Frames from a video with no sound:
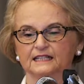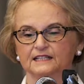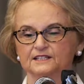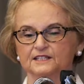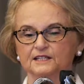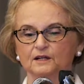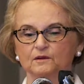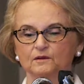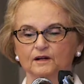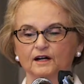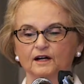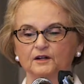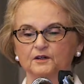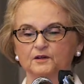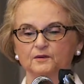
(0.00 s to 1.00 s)
So
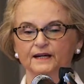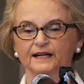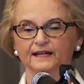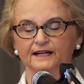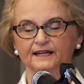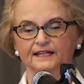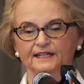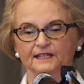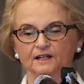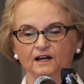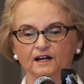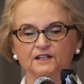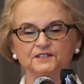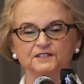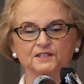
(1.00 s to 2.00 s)
he
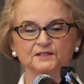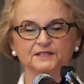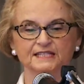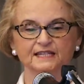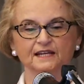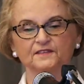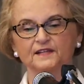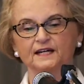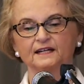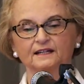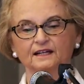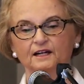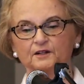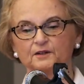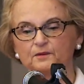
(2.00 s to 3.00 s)
also said that
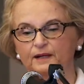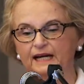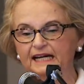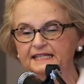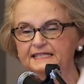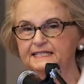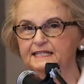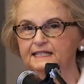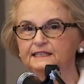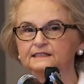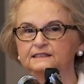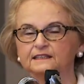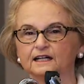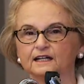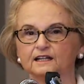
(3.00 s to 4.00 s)
a great
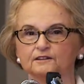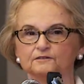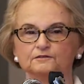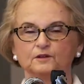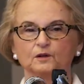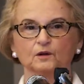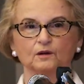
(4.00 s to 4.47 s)
deal of